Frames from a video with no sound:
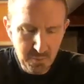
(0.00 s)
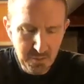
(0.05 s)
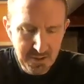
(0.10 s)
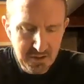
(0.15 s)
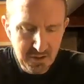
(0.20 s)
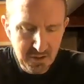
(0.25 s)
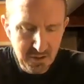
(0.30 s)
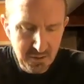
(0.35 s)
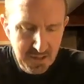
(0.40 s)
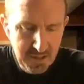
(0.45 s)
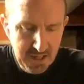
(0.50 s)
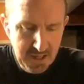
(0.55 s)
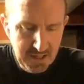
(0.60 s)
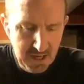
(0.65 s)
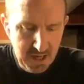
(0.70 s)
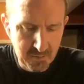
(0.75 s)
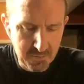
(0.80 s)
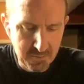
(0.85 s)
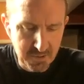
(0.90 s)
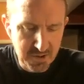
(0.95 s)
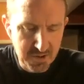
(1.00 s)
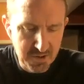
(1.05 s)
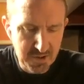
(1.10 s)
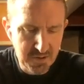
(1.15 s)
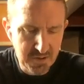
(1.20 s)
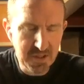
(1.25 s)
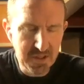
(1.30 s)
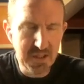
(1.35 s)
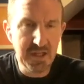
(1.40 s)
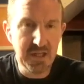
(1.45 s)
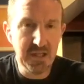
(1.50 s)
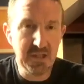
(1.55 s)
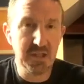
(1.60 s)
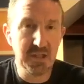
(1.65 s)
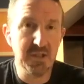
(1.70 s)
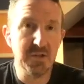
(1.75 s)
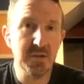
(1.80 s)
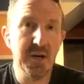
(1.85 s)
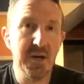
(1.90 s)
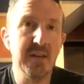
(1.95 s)
we create opportunity
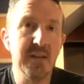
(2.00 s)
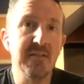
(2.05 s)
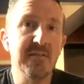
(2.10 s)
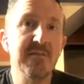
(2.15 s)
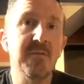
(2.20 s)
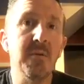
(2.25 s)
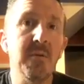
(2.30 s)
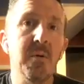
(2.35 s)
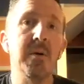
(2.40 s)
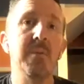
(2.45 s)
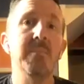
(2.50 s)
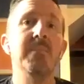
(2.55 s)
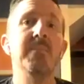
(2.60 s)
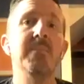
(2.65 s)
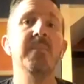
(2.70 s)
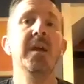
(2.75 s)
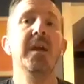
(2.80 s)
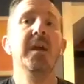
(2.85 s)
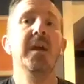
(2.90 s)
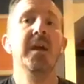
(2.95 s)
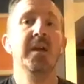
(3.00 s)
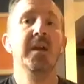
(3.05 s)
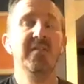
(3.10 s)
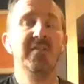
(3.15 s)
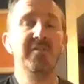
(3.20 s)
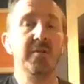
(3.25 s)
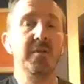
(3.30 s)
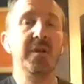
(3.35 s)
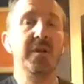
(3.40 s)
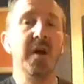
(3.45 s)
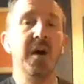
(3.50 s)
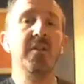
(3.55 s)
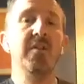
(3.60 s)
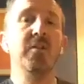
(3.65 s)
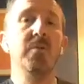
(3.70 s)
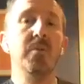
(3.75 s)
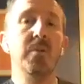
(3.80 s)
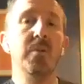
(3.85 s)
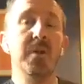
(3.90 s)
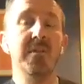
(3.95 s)
to transform. So in
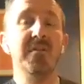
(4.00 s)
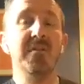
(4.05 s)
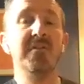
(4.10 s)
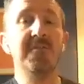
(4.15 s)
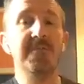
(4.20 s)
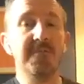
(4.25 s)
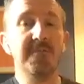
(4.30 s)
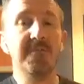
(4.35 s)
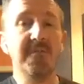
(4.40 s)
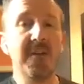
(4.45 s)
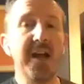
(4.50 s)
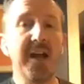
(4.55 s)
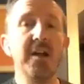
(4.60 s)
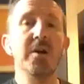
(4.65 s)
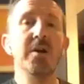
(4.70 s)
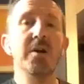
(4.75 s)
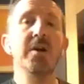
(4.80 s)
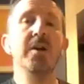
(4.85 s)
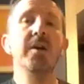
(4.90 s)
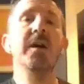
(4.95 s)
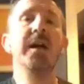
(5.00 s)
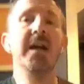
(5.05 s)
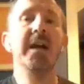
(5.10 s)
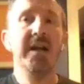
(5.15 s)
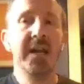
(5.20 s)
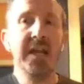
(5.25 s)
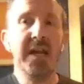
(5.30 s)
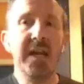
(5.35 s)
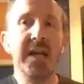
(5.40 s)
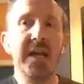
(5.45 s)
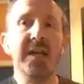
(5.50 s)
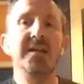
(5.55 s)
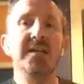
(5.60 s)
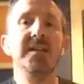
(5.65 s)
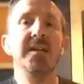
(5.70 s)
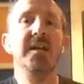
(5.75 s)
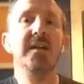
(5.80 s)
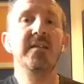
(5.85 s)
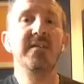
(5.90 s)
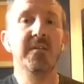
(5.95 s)
other words, fire,
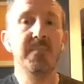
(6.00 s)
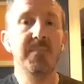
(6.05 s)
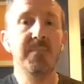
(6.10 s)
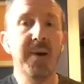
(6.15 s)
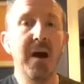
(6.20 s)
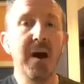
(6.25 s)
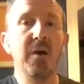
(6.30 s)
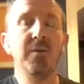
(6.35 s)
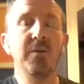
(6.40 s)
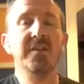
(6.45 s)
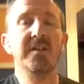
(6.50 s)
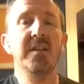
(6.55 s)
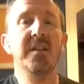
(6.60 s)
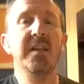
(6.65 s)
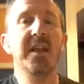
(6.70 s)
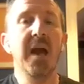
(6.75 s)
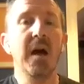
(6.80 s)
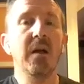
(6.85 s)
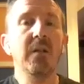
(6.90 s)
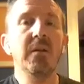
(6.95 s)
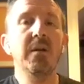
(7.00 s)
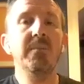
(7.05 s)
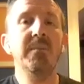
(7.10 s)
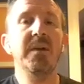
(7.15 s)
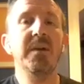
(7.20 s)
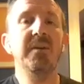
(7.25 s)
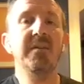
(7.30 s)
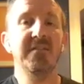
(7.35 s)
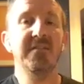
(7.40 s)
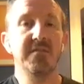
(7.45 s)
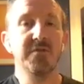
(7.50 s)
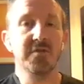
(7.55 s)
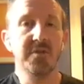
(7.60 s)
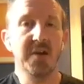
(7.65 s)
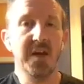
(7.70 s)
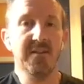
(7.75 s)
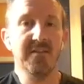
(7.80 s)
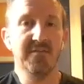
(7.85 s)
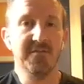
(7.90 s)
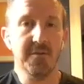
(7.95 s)
heat is about the elements of
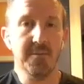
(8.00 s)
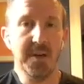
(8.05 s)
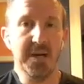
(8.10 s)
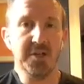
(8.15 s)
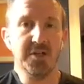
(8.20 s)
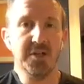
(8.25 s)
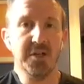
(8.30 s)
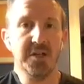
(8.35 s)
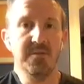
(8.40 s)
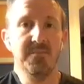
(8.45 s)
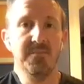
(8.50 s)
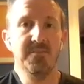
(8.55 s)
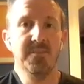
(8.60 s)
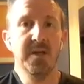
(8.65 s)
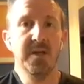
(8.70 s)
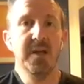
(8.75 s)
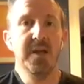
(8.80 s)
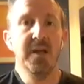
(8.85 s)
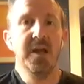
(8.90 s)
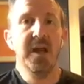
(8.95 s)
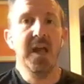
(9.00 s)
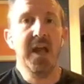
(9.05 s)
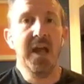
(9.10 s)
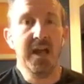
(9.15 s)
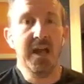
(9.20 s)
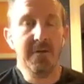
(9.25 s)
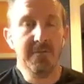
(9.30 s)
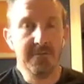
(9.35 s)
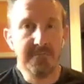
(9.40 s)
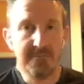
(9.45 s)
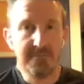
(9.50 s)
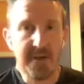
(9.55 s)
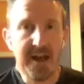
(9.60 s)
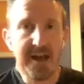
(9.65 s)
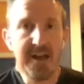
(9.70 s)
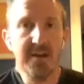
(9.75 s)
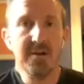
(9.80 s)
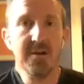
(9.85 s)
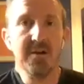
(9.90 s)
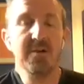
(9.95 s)
transformation. And
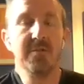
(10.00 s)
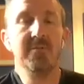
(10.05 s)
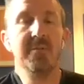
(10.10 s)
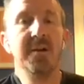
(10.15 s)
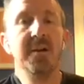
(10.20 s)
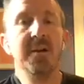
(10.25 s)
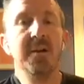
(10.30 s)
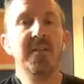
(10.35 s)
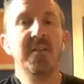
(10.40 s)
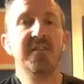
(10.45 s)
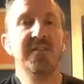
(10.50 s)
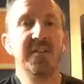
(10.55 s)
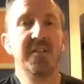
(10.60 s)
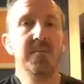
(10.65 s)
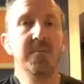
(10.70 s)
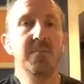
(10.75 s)
fire really